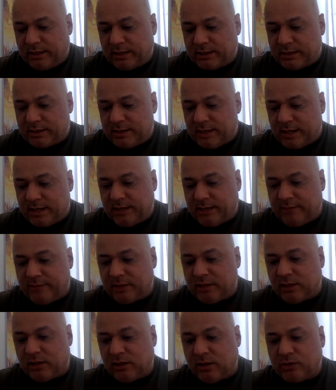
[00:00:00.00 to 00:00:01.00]
not even
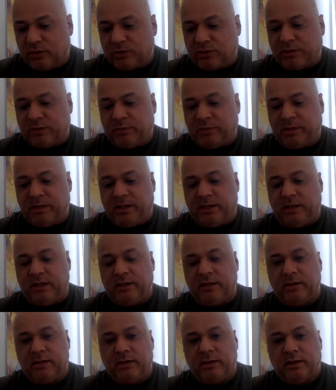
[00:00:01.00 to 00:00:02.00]
close to
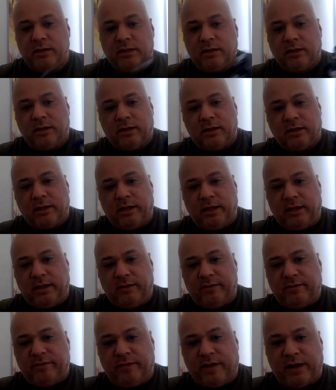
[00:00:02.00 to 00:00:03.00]
being
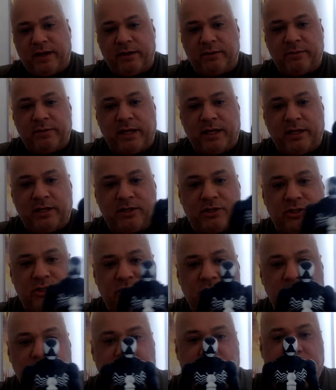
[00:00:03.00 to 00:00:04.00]
the Venom that it
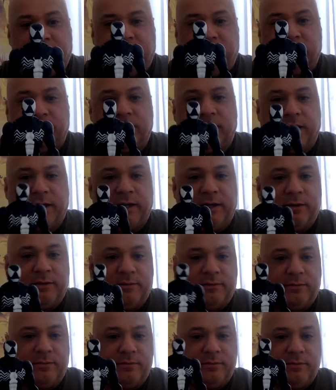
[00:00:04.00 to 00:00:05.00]
should be, right?
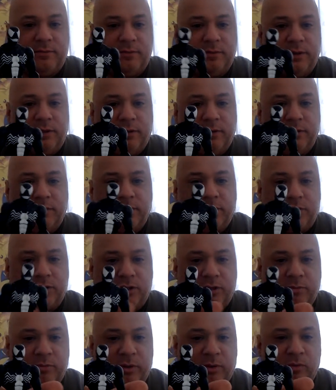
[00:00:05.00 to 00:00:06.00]
It
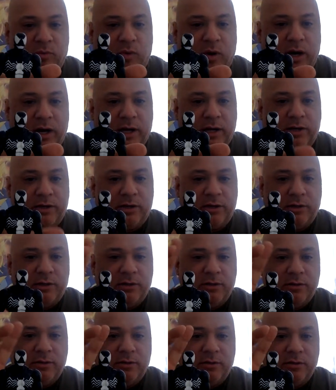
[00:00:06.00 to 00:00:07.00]
should be wider,
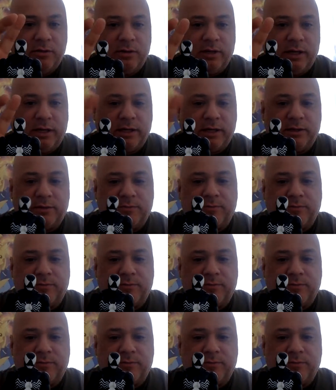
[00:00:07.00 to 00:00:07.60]
like